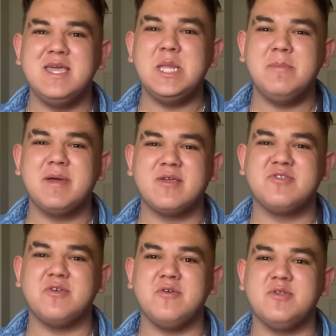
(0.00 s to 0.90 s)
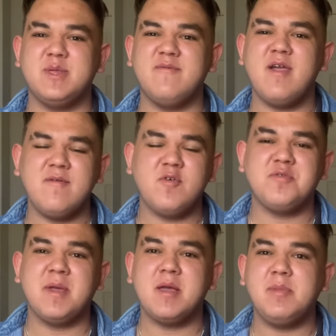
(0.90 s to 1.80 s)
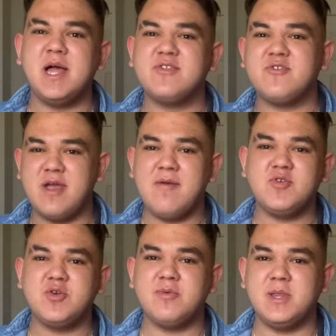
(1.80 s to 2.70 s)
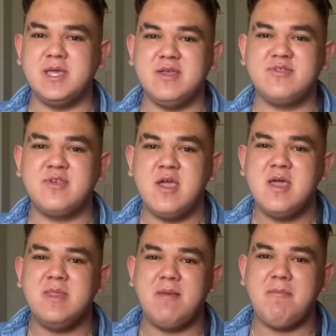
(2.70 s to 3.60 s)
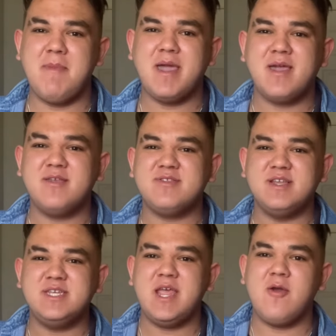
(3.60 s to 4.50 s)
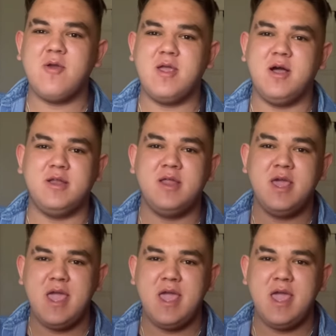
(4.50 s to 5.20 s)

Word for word: in the Mega series, the very first Mega Blaster ever to release, the Mega Centurion,